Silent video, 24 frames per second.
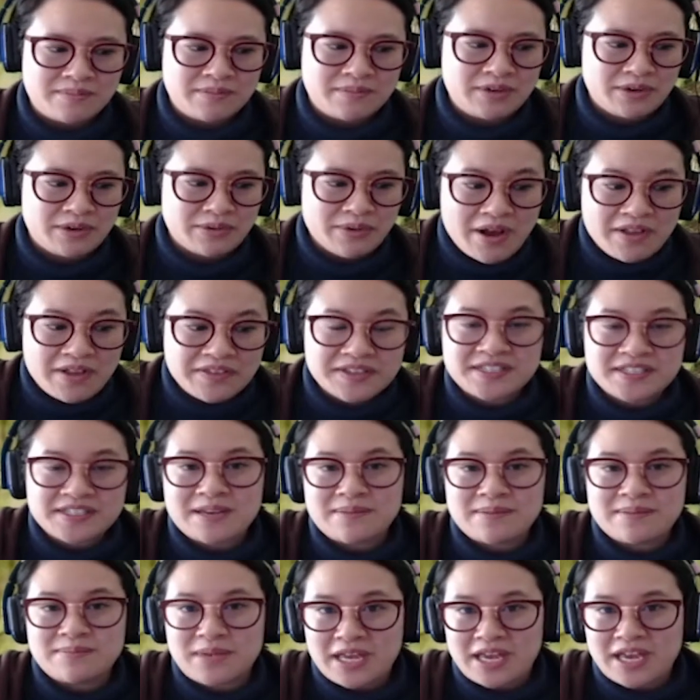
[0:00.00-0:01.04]
you're all on the
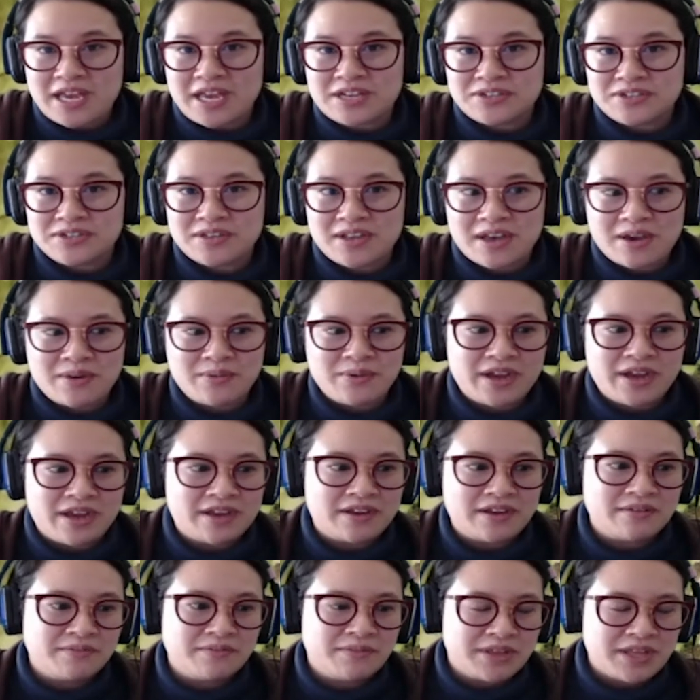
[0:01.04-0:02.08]
same page. So that
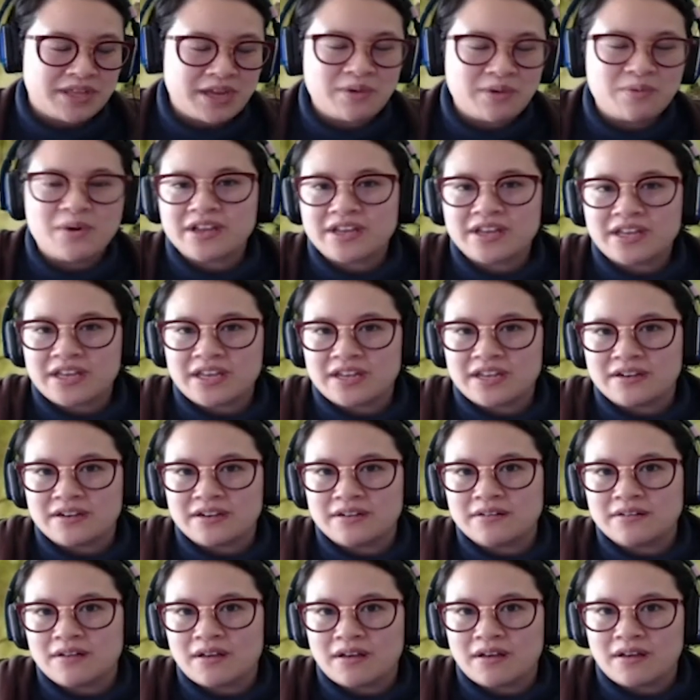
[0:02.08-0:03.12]
way, when they walk
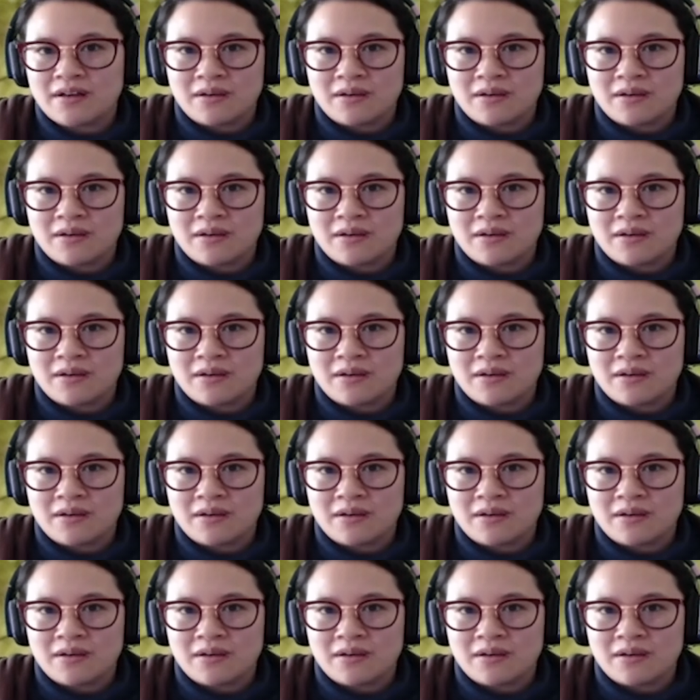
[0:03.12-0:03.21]
in,